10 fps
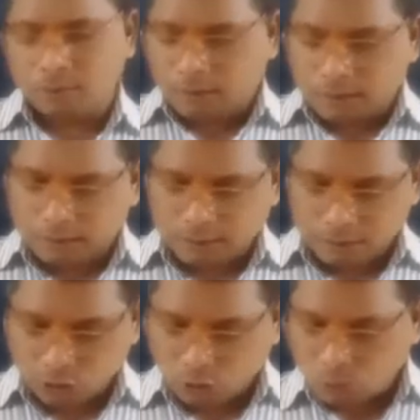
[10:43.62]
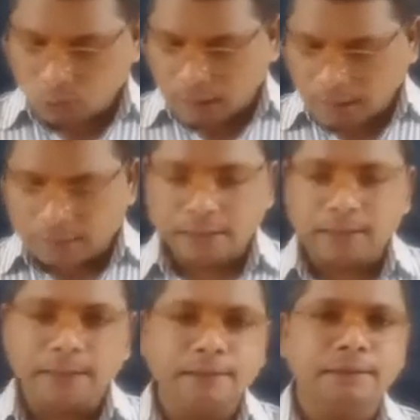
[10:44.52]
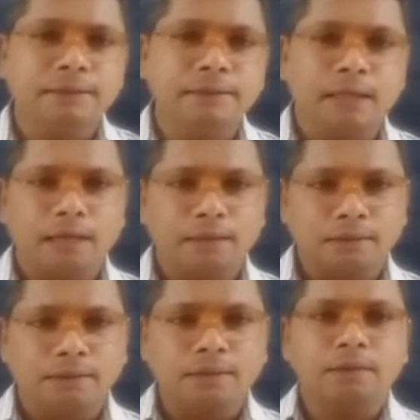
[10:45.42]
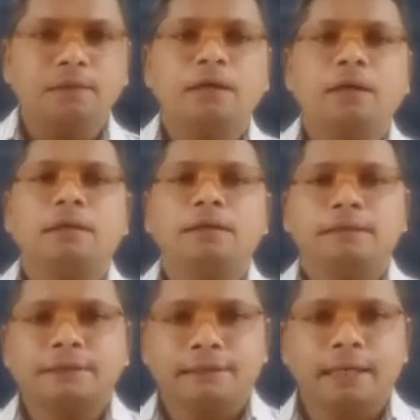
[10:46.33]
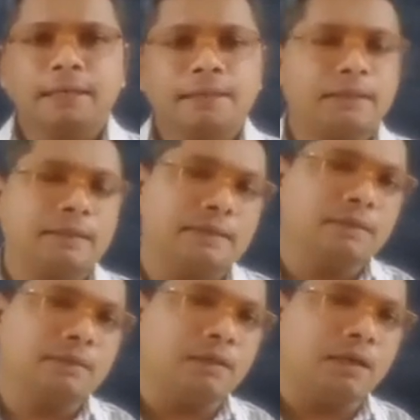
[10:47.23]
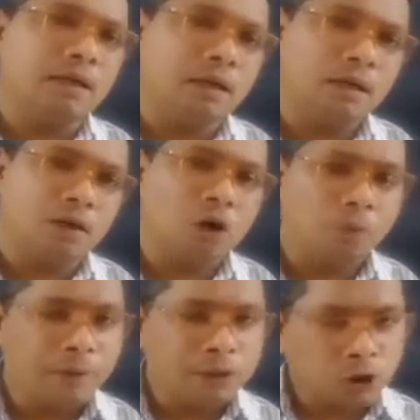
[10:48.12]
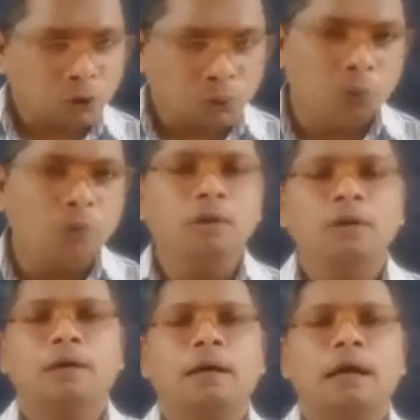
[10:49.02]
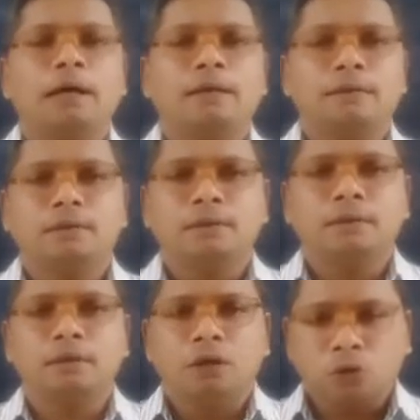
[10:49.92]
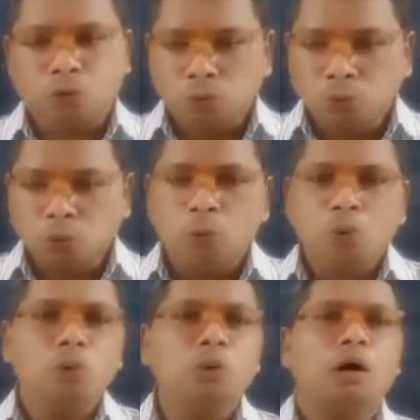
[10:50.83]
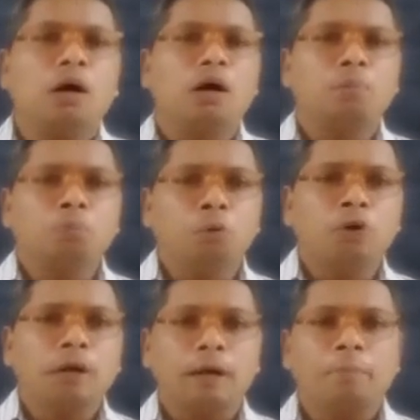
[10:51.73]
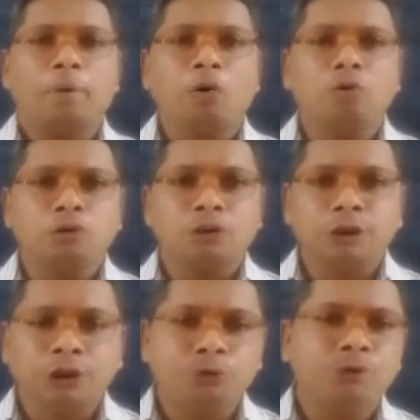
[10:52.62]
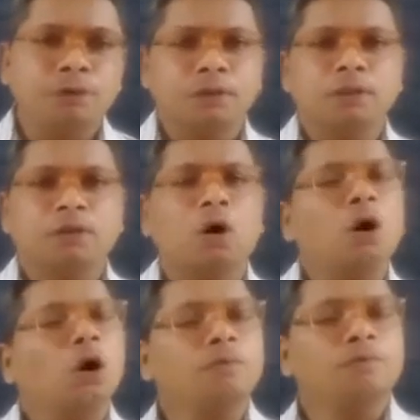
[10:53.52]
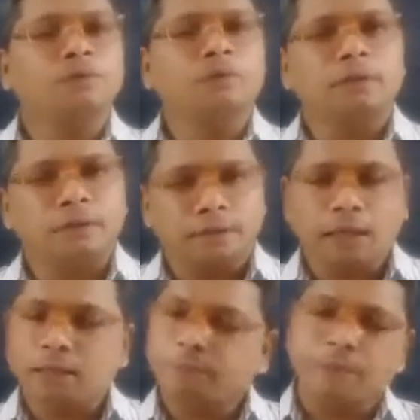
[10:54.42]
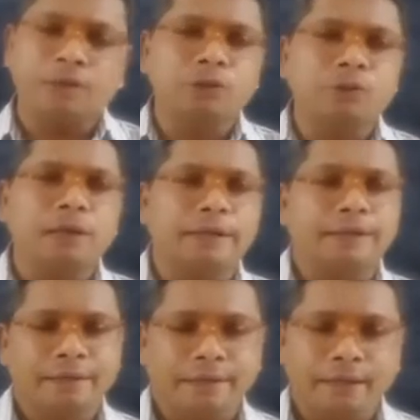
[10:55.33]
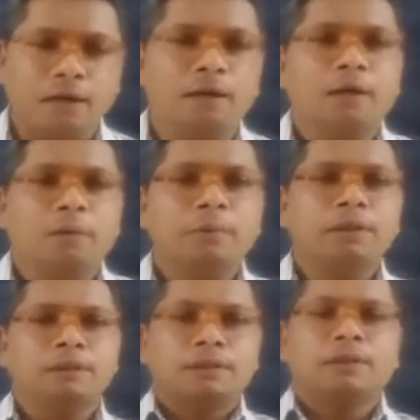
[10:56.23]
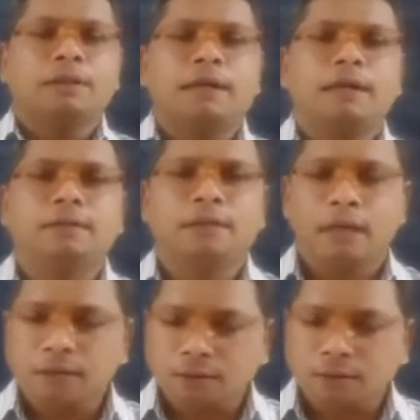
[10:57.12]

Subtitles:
it is true that he reached and he stayed at a government school, and to know more about the situation of that particular area, means in that